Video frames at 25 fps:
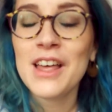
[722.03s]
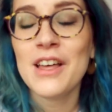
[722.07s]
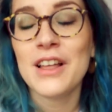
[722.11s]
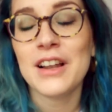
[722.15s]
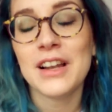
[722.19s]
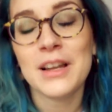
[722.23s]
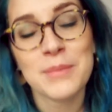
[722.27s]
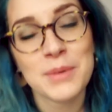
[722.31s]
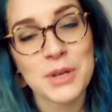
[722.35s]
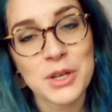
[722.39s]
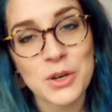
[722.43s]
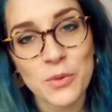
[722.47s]

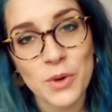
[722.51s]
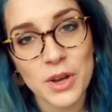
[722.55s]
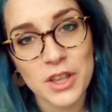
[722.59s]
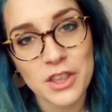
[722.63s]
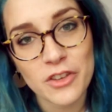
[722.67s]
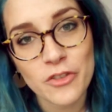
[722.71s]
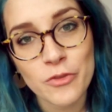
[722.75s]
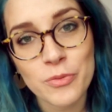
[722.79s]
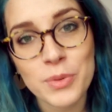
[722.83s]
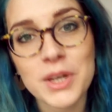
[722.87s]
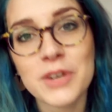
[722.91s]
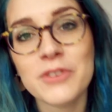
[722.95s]
Let me know what
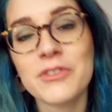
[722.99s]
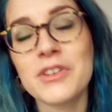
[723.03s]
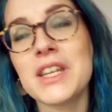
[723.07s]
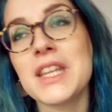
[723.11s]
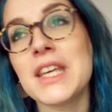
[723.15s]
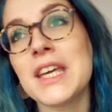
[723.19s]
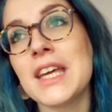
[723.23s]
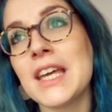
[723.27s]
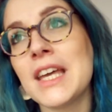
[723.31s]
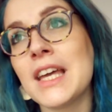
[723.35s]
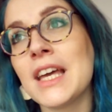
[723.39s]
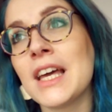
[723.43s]
you've been
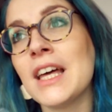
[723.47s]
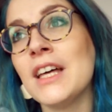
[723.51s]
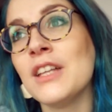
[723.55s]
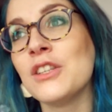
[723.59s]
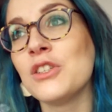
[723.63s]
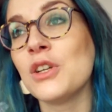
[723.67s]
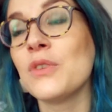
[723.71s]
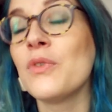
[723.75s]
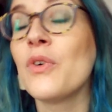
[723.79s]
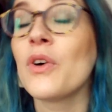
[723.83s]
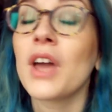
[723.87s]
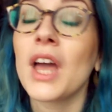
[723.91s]
reading.
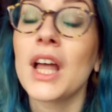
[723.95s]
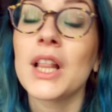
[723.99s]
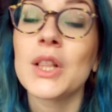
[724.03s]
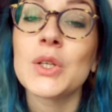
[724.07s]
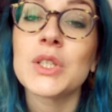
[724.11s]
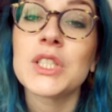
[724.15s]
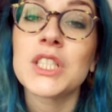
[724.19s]
Don't forget to